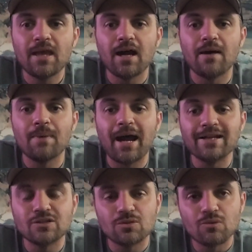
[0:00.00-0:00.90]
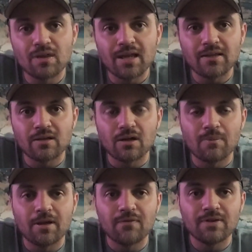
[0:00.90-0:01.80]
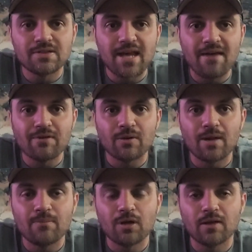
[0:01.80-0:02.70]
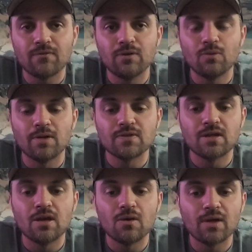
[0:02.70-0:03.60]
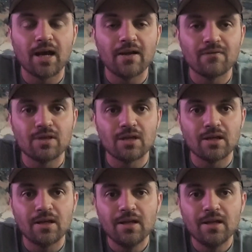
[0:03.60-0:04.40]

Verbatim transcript: Um, I do think there are benefits to having a red book if you want to know kind of the